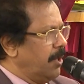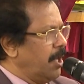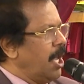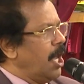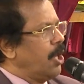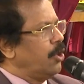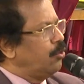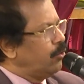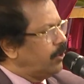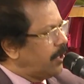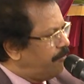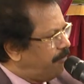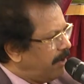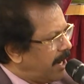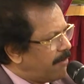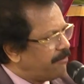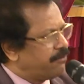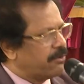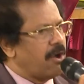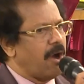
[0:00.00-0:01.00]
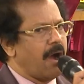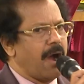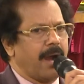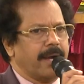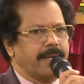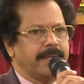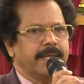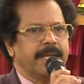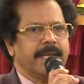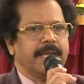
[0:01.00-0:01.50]
Do the will of God
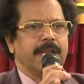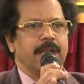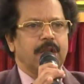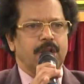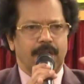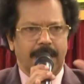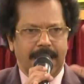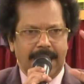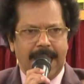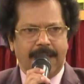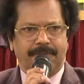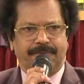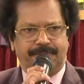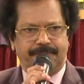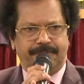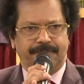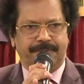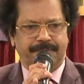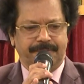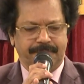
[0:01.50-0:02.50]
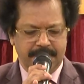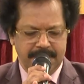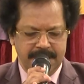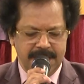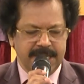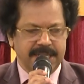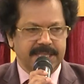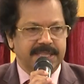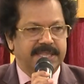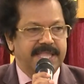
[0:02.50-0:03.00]
in your life.
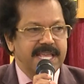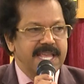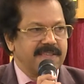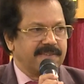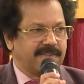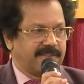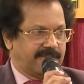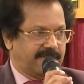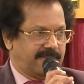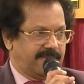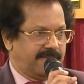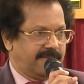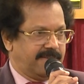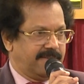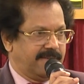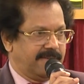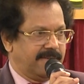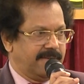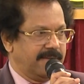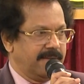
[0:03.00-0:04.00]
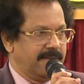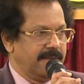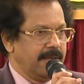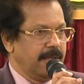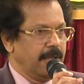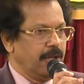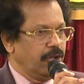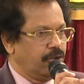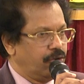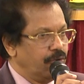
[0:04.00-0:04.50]
These
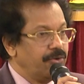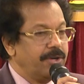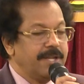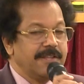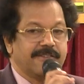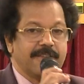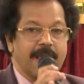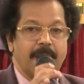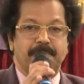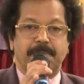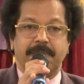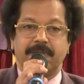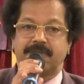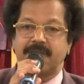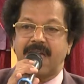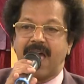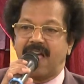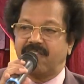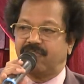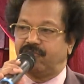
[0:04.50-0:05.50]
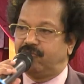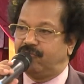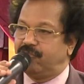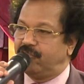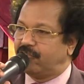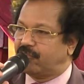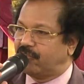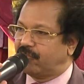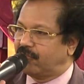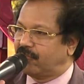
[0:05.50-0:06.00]
two disciples asked
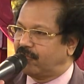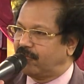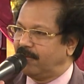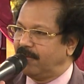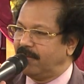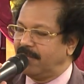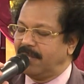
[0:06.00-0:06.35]
Jesus,